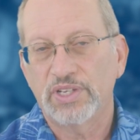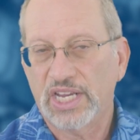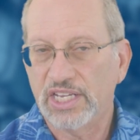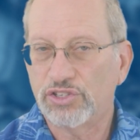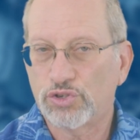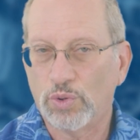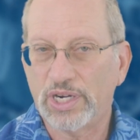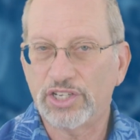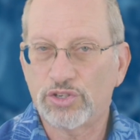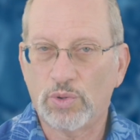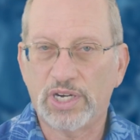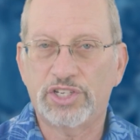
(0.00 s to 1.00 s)
In
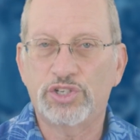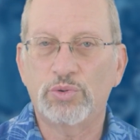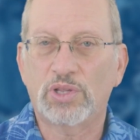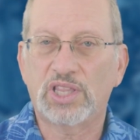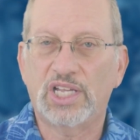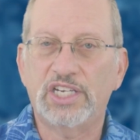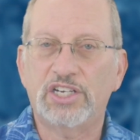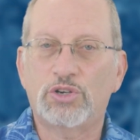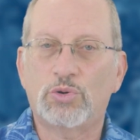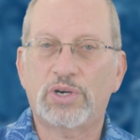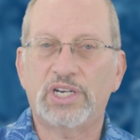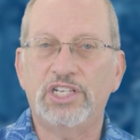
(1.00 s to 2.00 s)
2022, a London
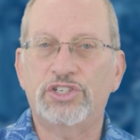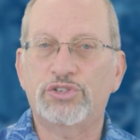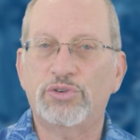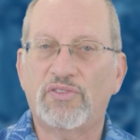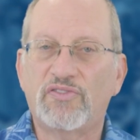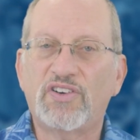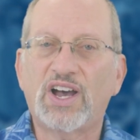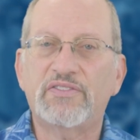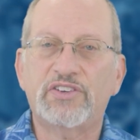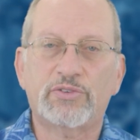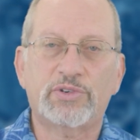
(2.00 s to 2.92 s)
court issued a 5-year